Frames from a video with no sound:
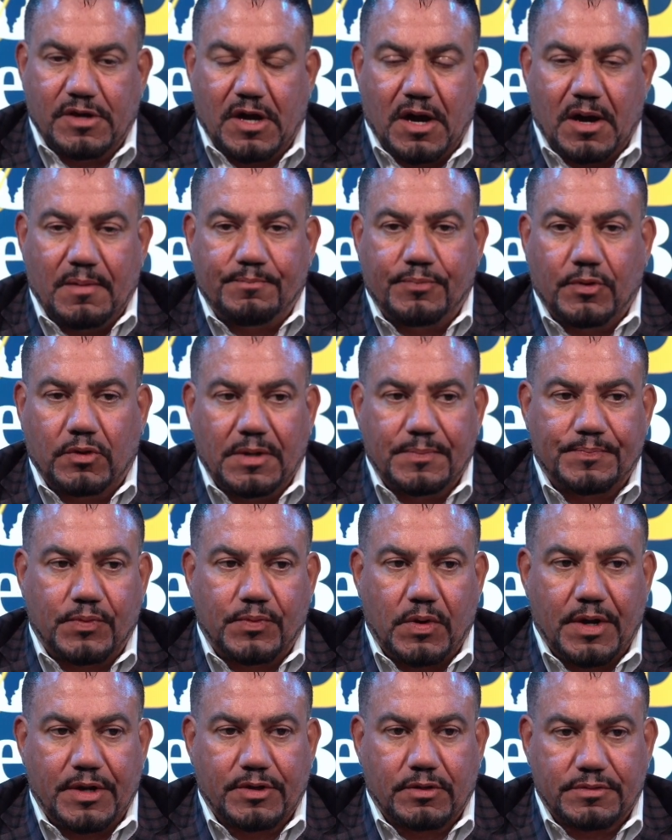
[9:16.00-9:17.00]
bullet
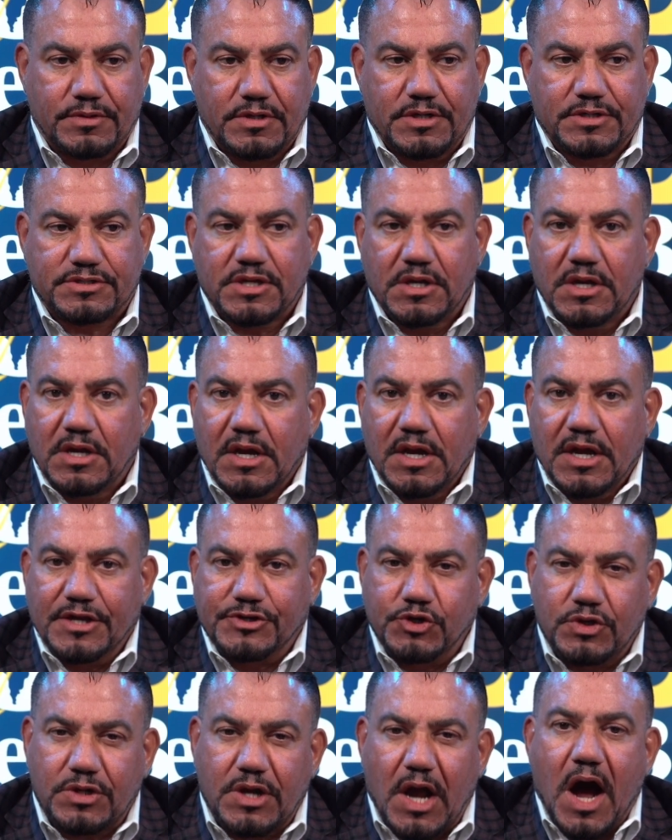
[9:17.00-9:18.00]
point on this is
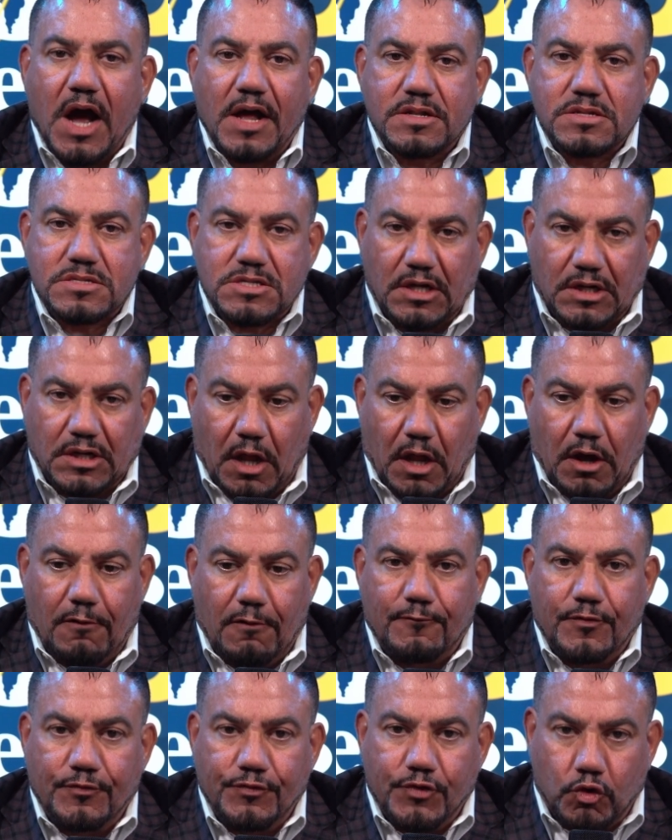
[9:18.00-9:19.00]
you got to
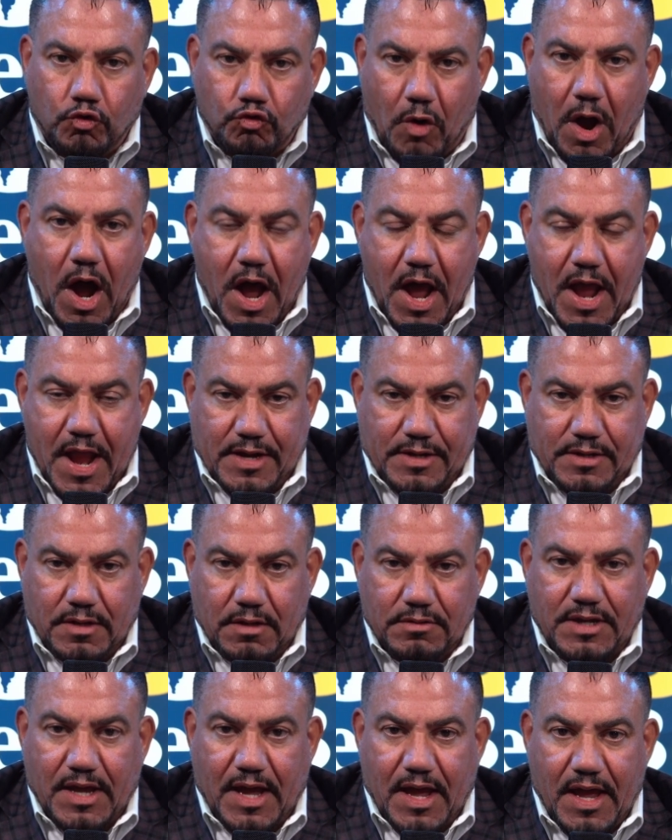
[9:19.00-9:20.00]
love the grind,
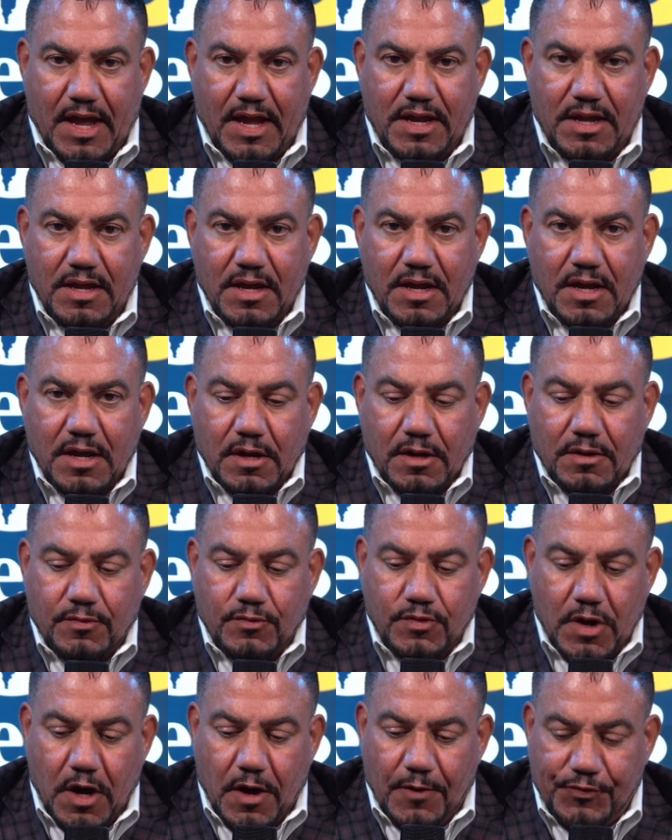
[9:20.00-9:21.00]
okay?
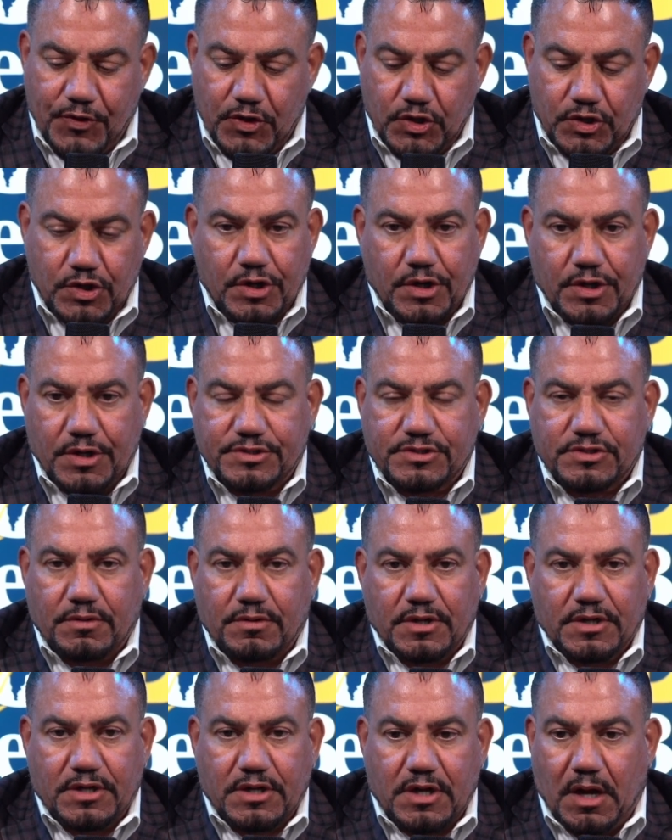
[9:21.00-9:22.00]
Nothing good's going
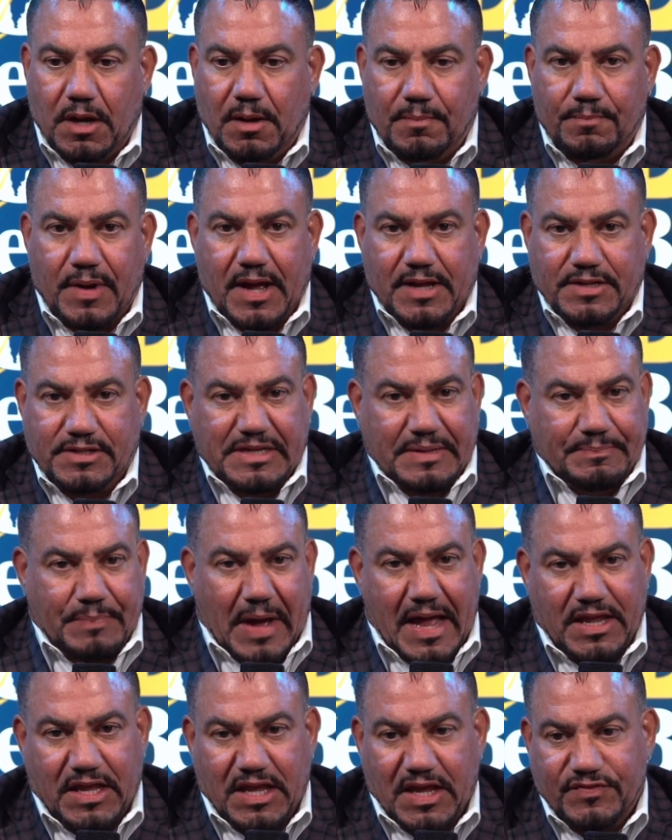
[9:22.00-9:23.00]
to come by
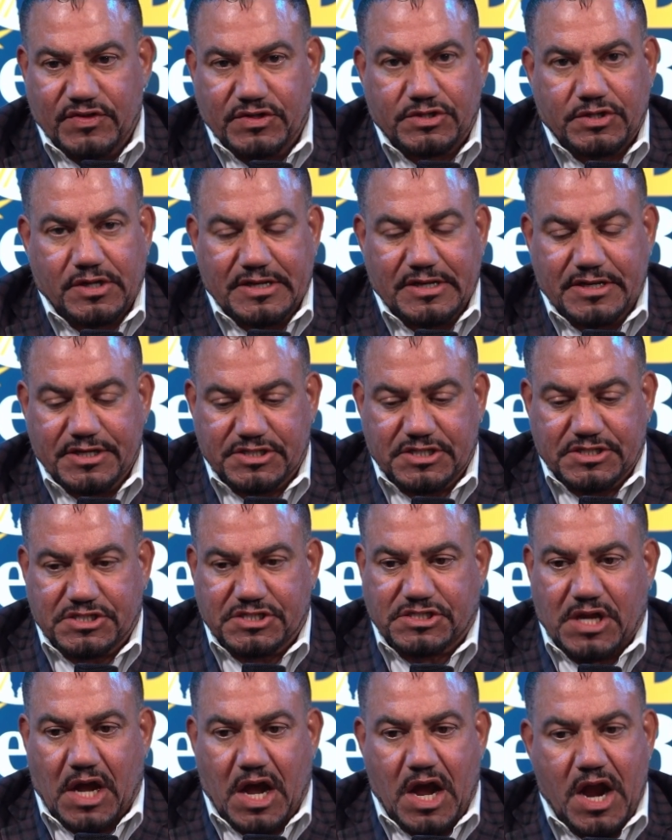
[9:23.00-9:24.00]
giving to you. And this
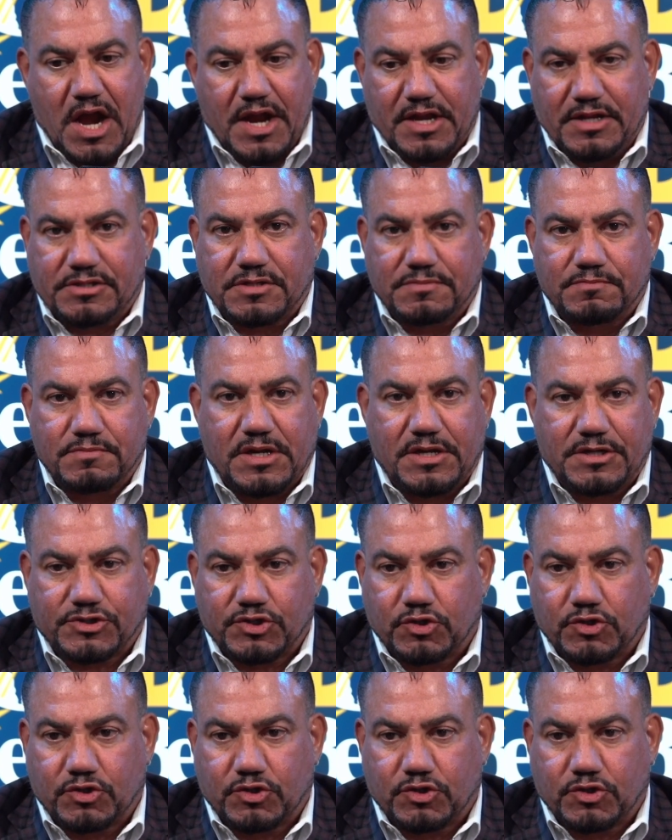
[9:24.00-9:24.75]
society, to me, is